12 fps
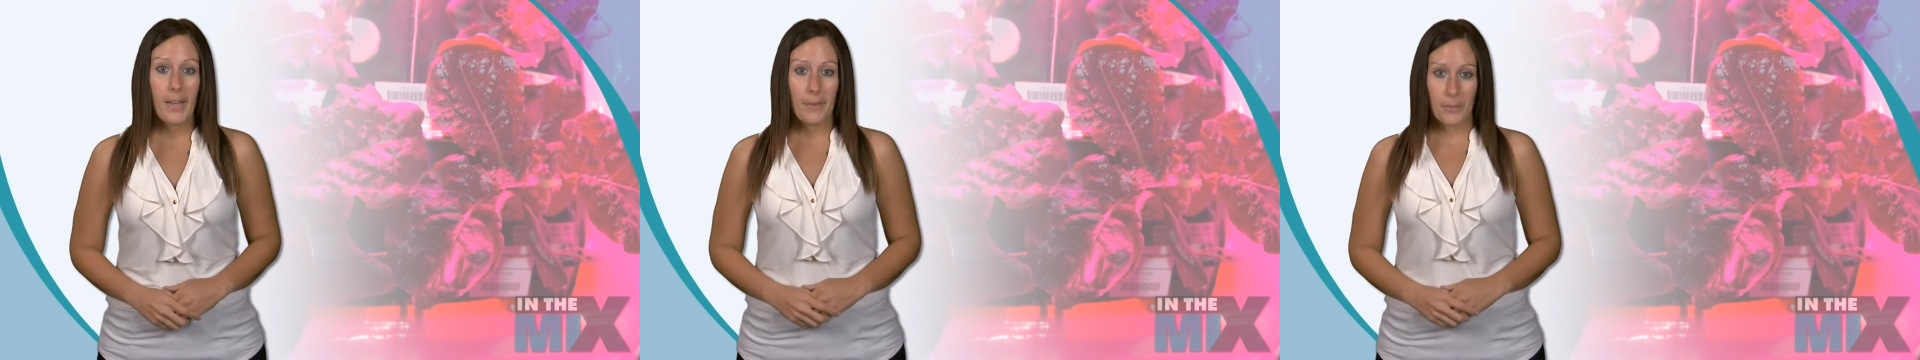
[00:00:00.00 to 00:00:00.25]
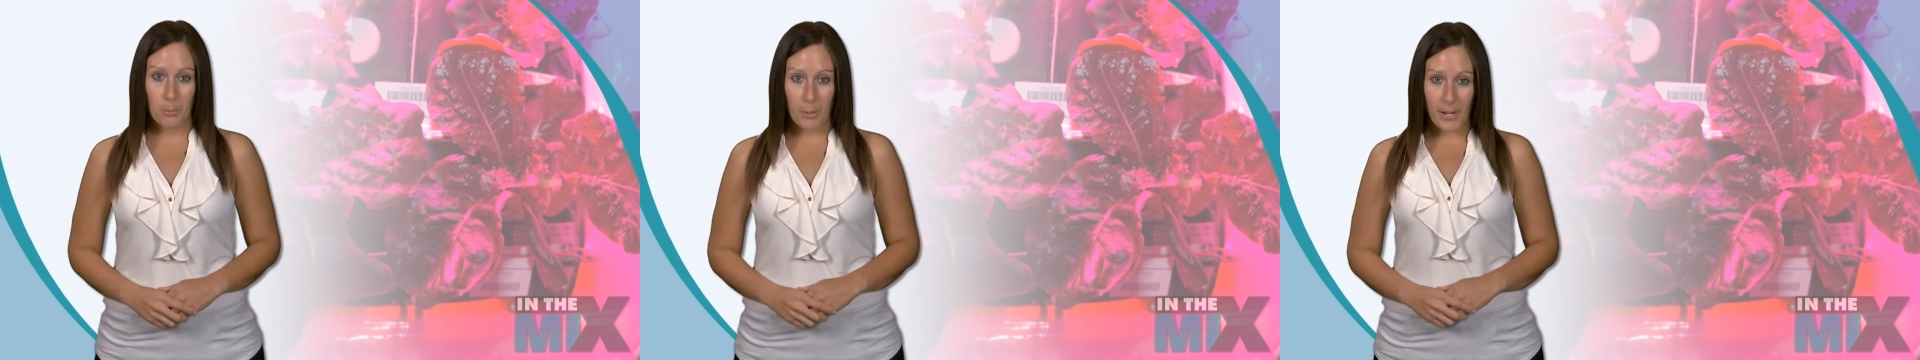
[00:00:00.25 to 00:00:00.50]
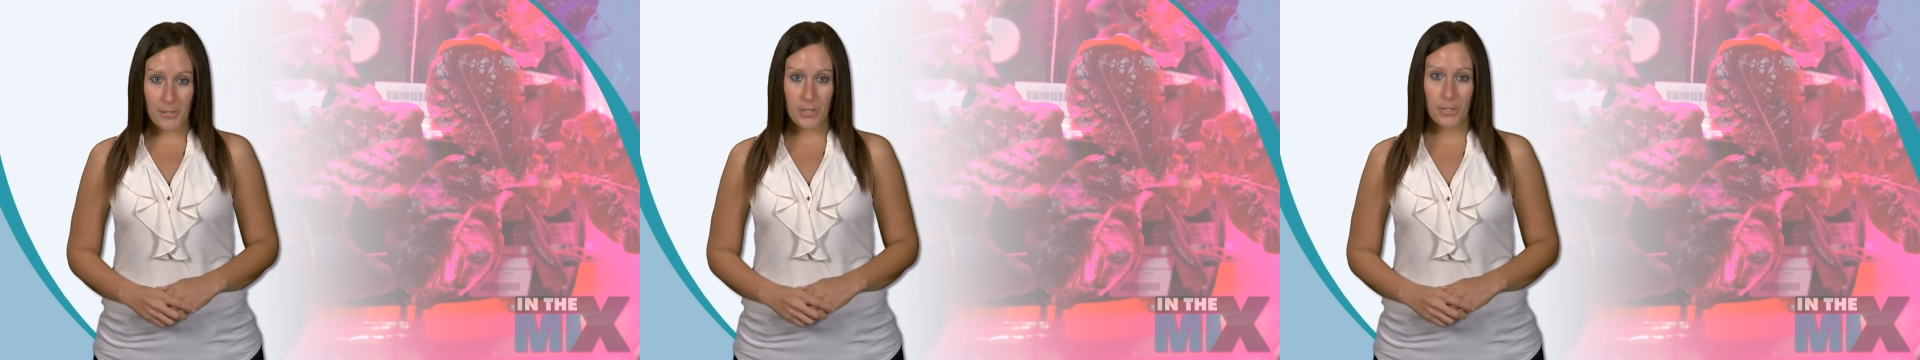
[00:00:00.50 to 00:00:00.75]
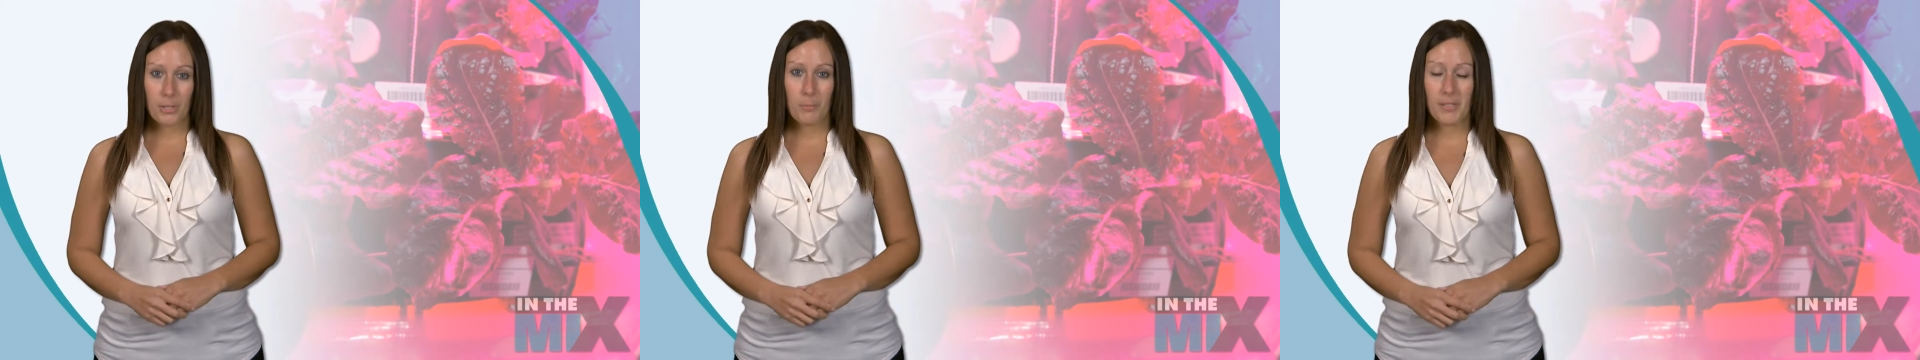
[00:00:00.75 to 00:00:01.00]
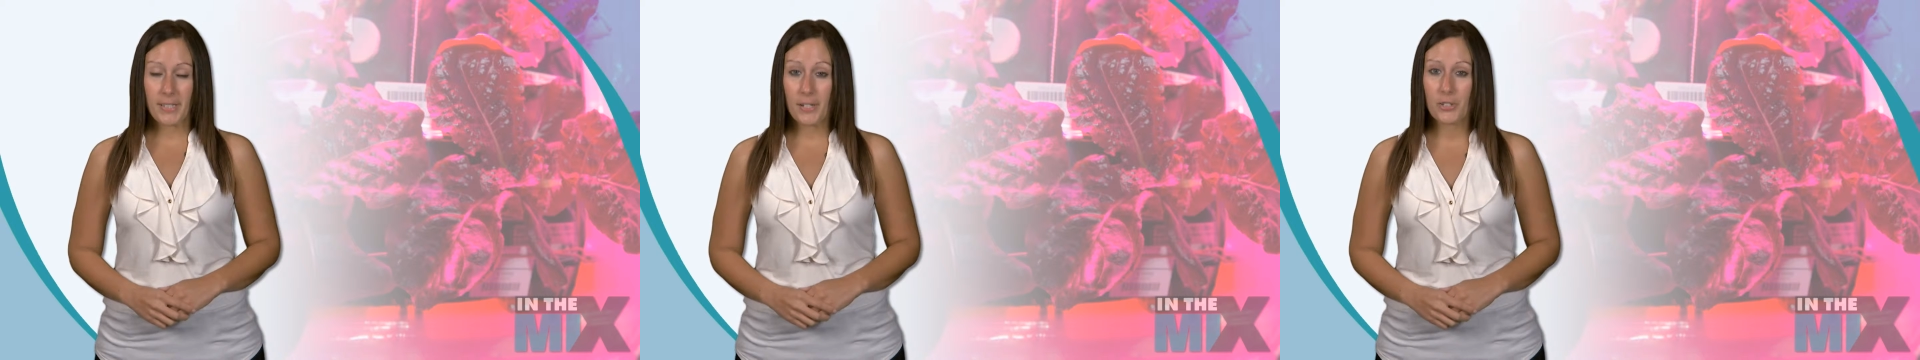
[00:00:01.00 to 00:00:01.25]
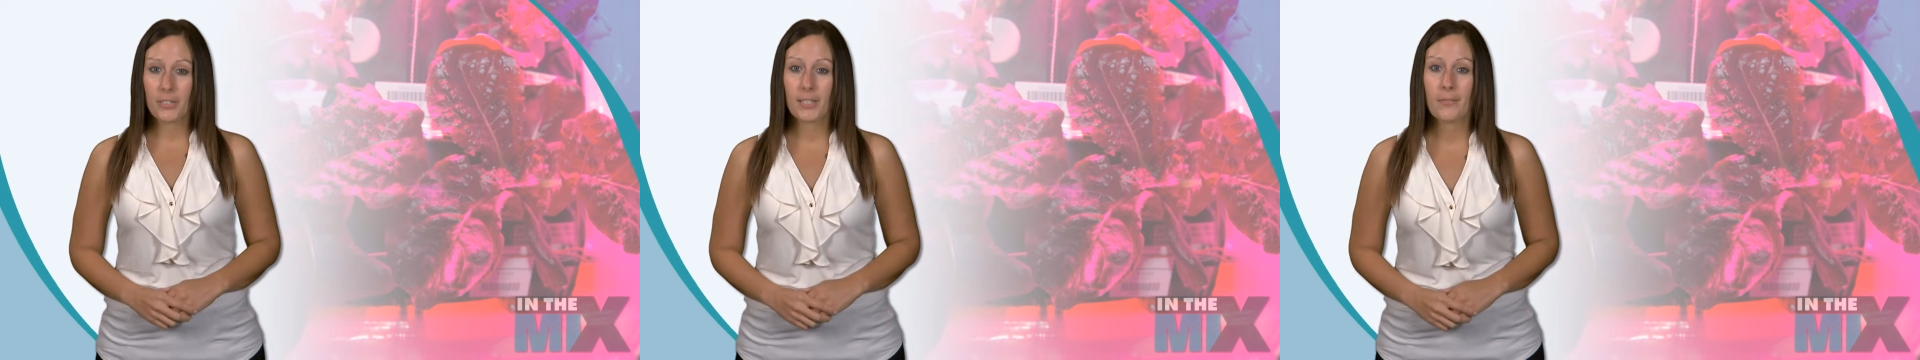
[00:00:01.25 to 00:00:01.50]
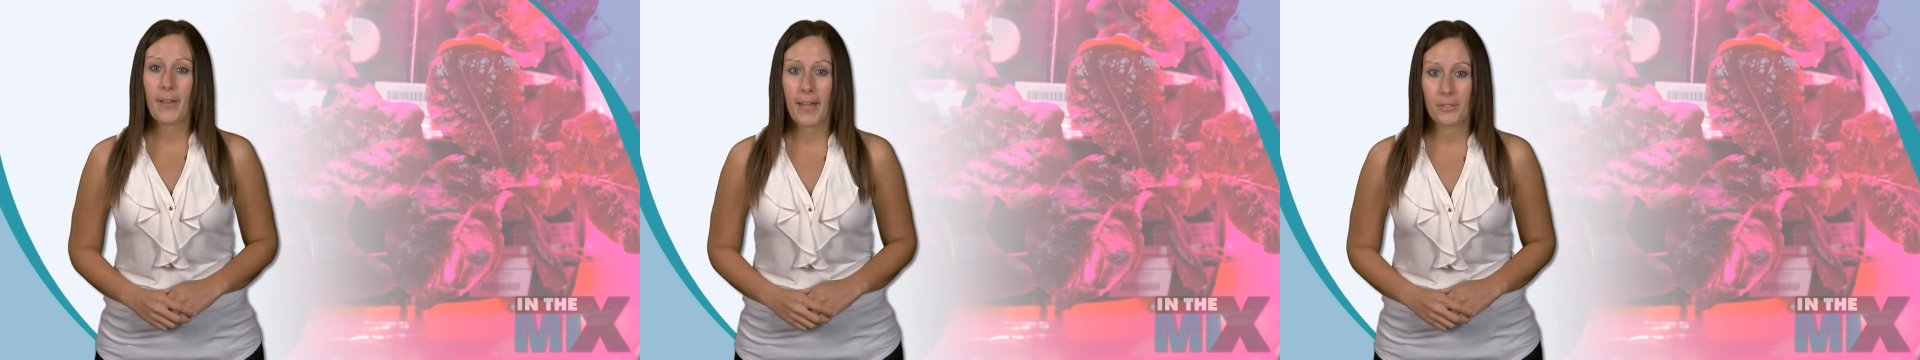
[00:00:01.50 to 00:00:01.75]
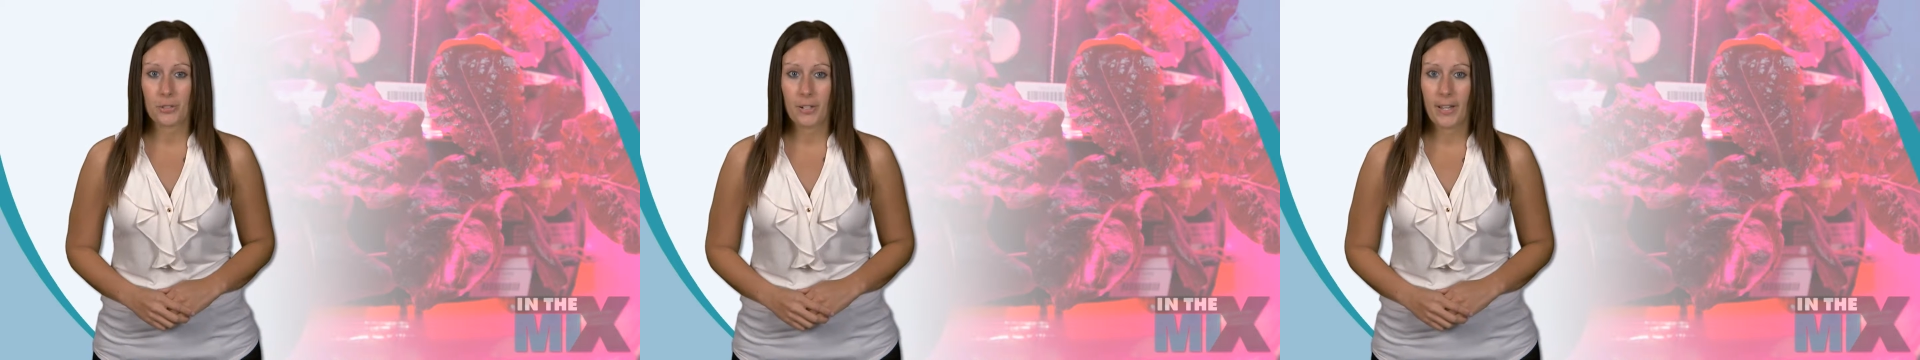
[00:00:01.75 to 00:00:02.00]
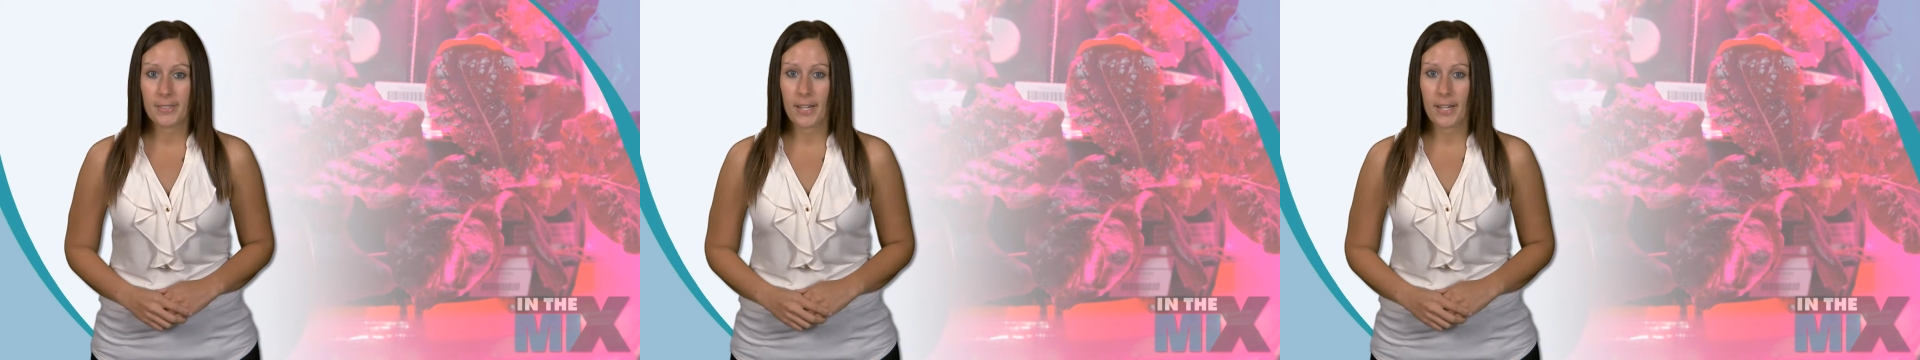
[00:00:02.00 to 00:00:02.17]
The project could potentially give astronauts